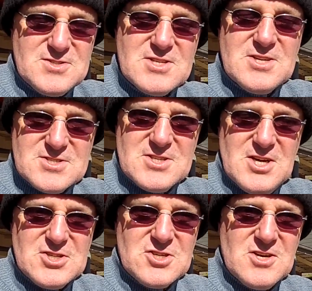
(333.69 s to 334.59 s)

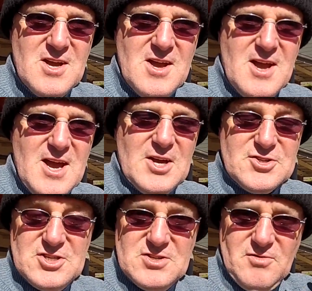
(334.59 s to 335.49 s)
destination
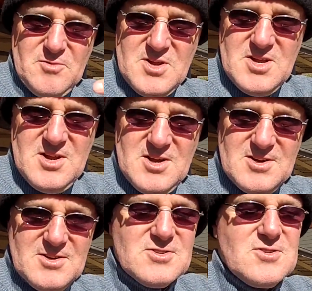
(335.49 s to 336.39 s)
as it is from
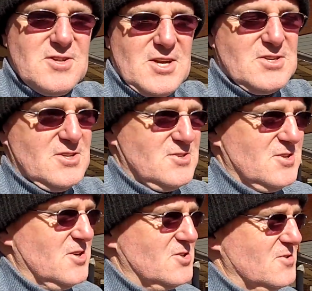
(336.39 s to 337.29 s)
here to that
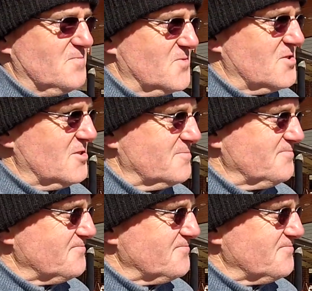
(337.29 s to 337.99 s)
destination. So,